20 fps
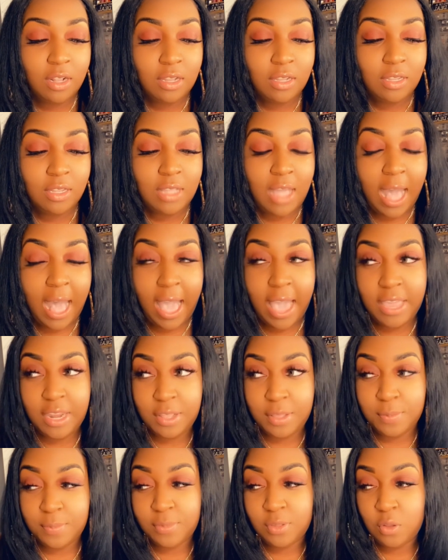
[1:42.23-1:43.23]

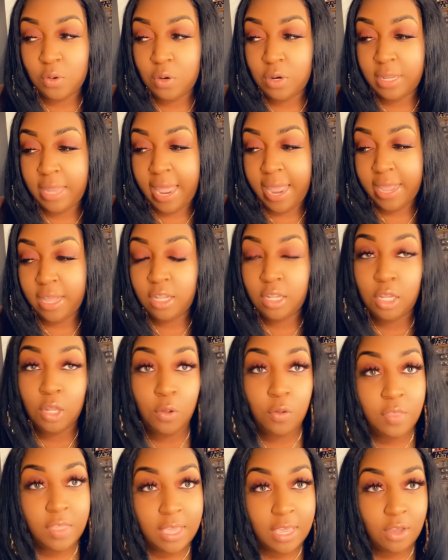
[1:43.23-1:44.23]
items or like
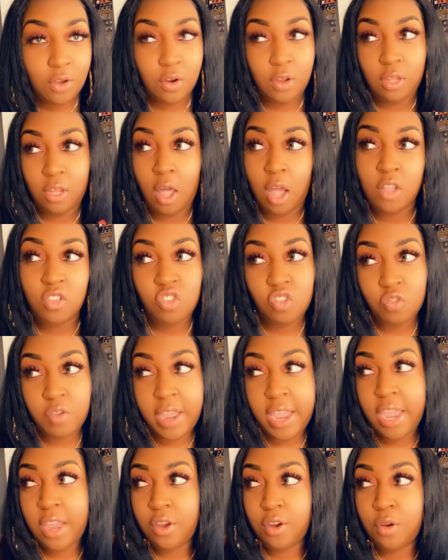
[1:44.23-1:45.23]
clothing or
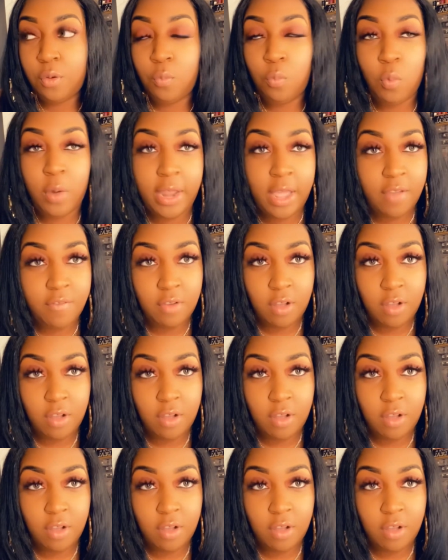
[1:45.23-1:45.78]
lingerie or whatever,